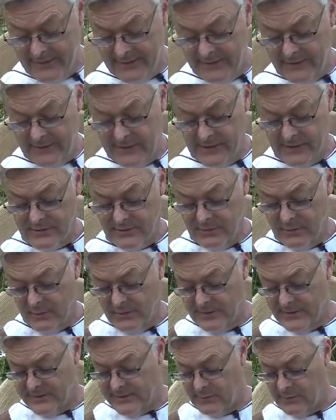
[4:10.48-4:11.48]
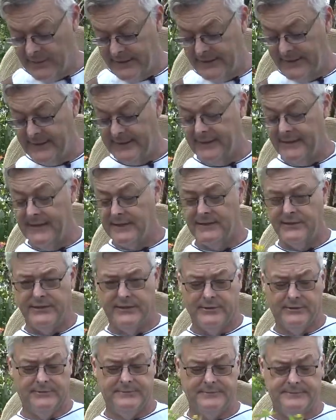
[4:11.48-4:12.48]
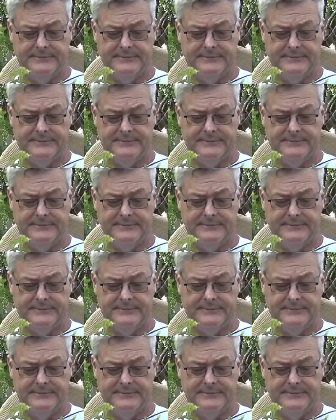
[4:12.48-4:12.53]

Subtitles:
These are the ones that we didn't get to.